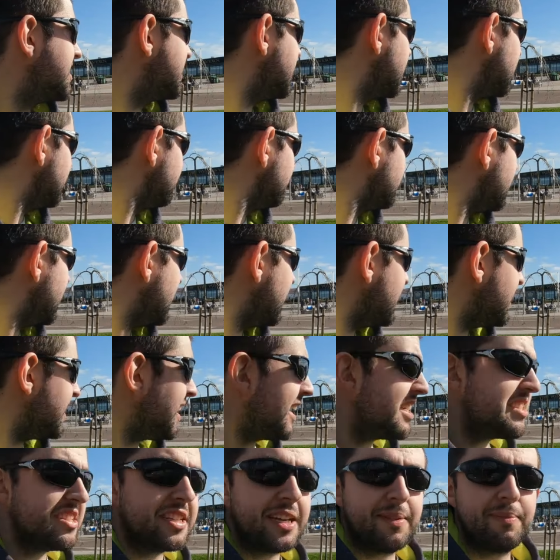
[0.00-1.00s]
same day,
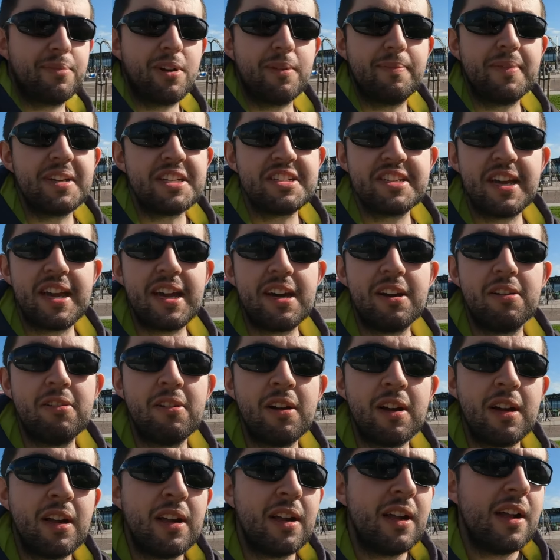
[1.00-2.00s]
as you can probably tell.
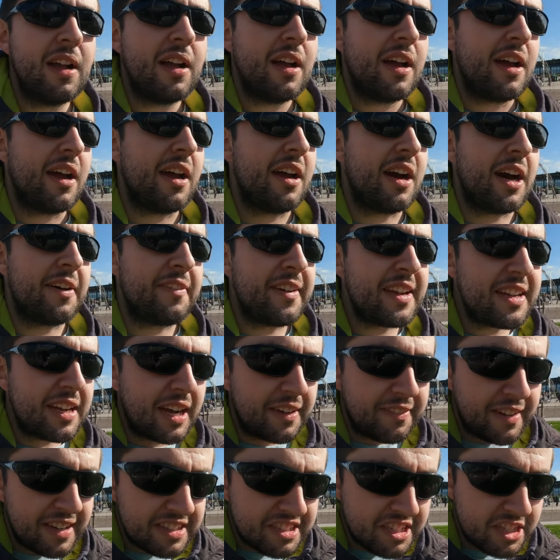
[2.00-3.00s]

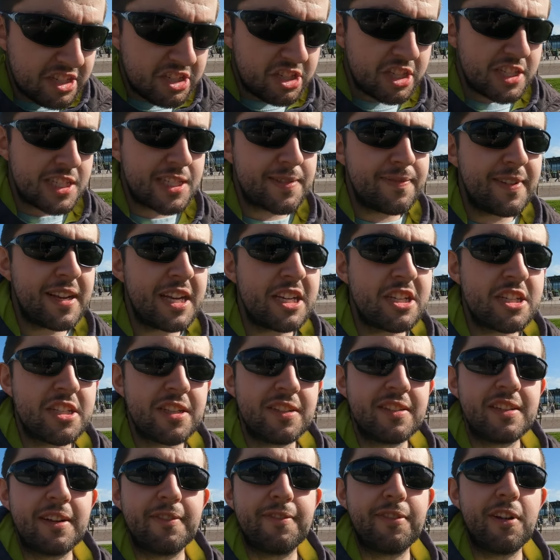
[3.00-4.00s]
I've actually just finished
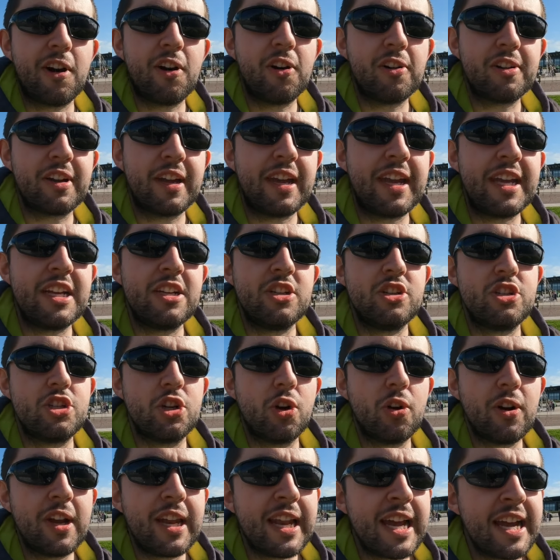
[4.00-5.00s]
doing a vlog in
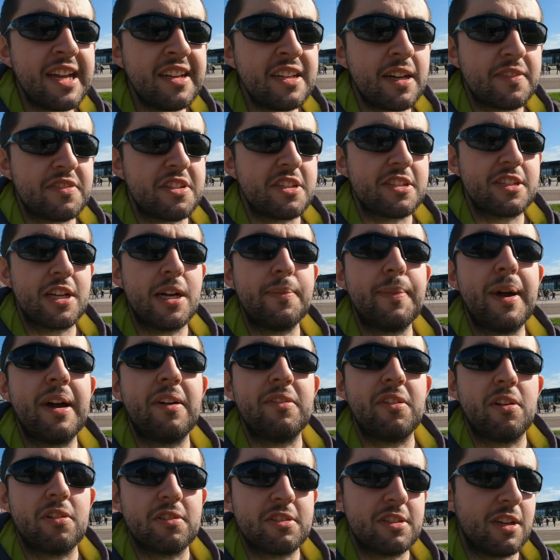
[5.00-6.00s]
Joyland. I've just come
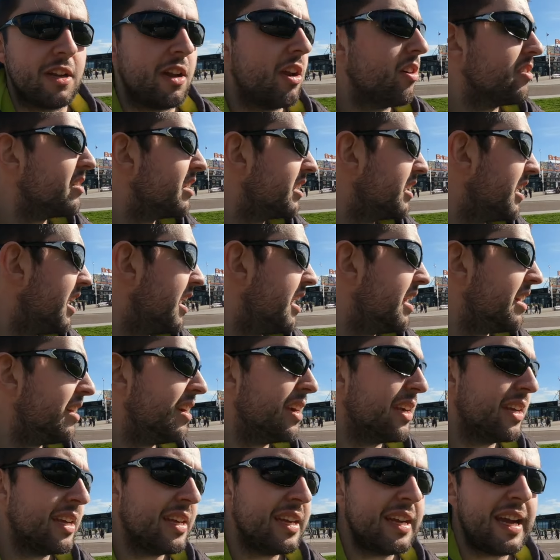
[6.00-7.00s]
out not so long ago,
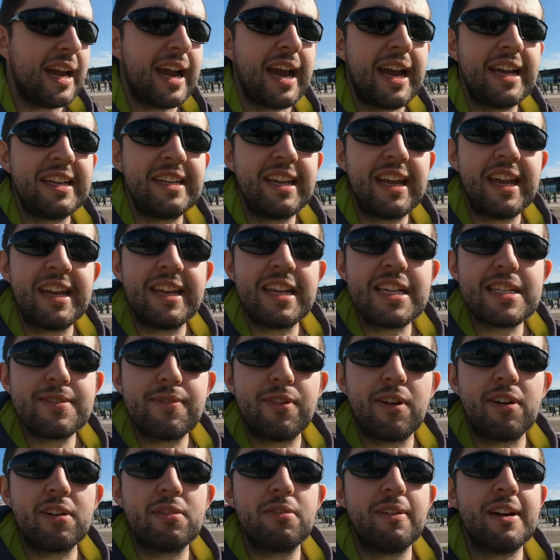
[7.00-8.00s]
and in this
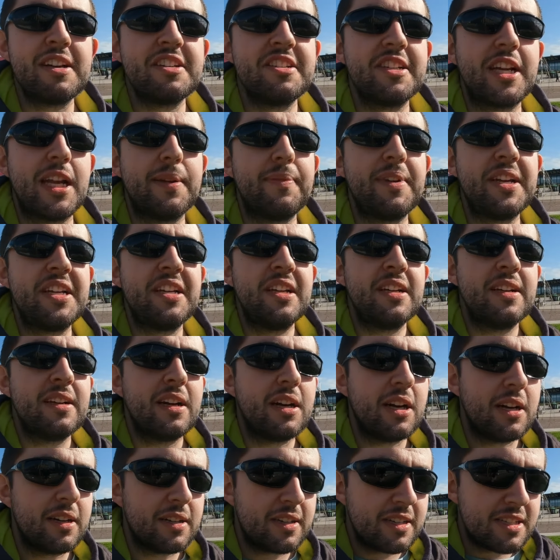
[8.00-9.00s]
vlog we're actually going to be
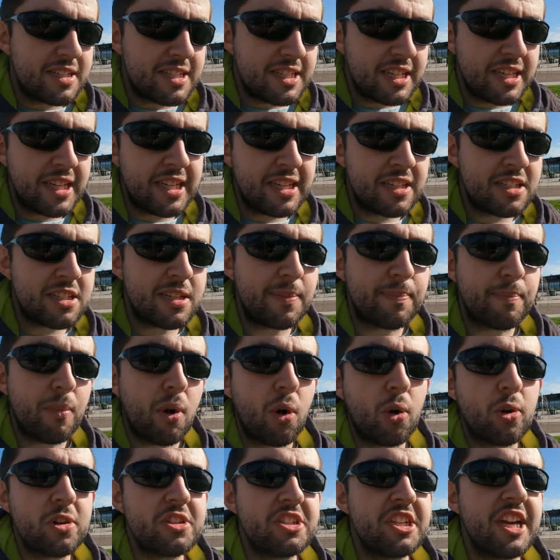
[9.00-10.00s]
seeing some
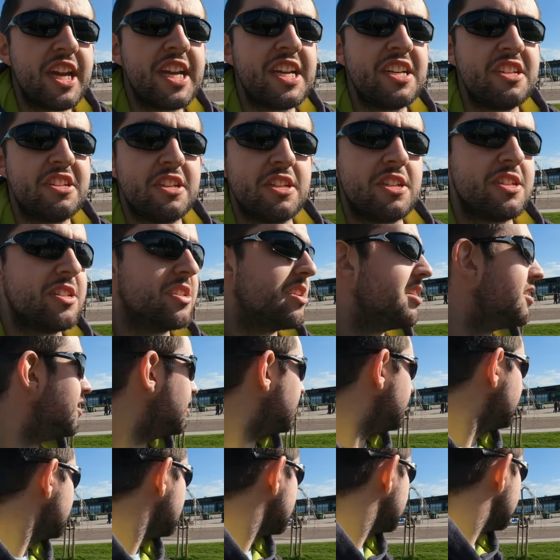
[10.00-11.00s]
more changes
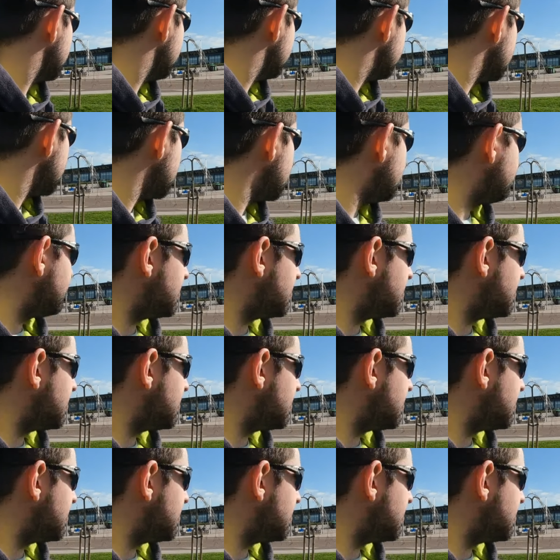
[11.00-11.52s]
to the